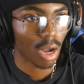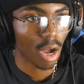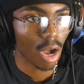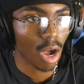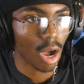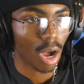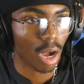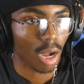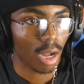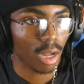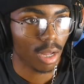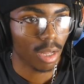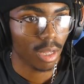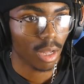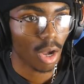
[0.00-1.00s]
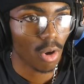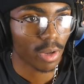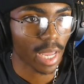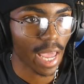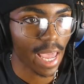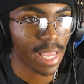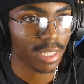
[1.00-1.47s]
Oh,
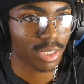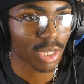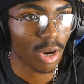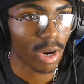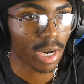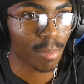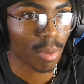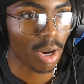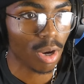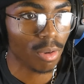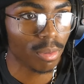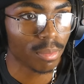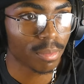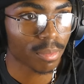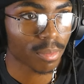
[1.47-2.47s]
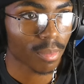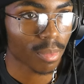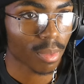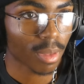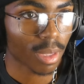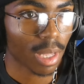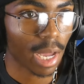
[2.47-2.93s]
okay. Sorry, bro.
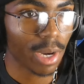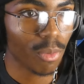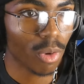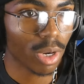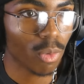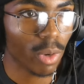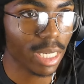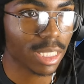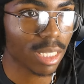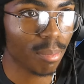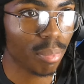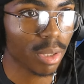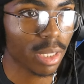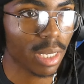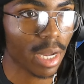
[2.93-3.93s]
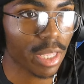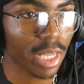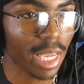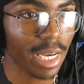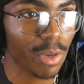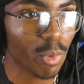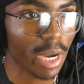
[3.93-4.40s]
I didn't want to waste a bullet on you
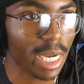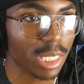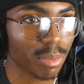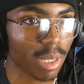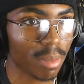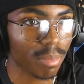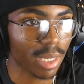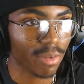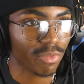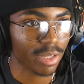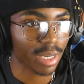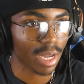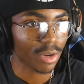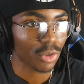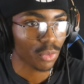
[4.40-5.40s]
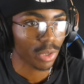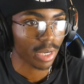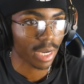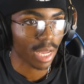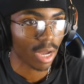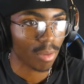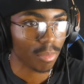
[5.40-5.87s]
anyways, but I'm definitely not doing it
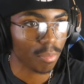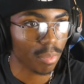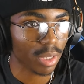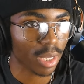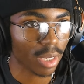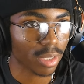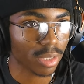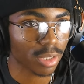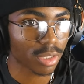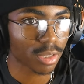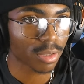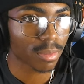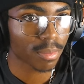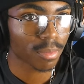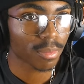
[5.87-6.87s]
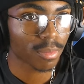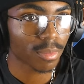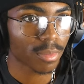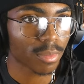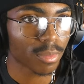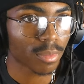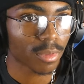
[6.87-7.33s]
now. I'm going to be honest.
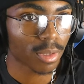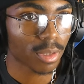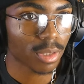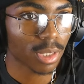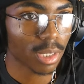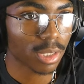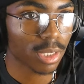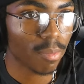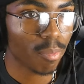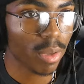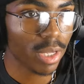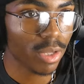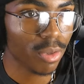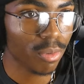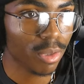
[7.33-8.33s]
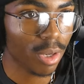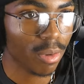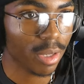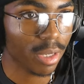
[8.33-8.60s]
Sucks to be you, don't